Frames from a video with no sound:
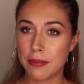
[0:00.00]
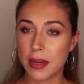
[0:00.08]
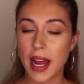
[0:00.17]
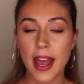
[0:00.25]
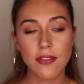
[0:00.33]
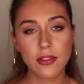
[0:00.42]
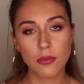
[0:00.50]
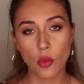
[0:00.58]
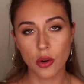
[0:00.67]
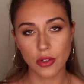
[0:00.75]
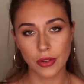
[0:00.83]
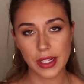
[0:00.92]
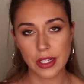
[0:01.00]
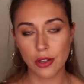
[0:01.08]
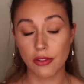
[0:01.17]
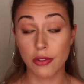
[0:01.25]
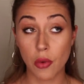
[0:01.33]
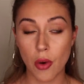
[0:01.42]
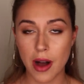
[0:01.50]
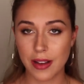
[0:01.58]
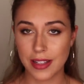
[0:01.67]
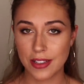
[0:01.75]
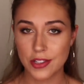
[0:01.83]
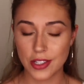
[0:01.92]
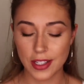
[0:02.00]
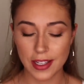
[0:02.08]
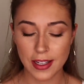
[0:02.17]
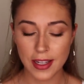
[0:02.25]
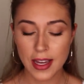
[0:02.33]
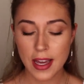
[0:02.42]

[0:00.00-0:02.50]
But I haven't worn Gris Dior for a while, actually.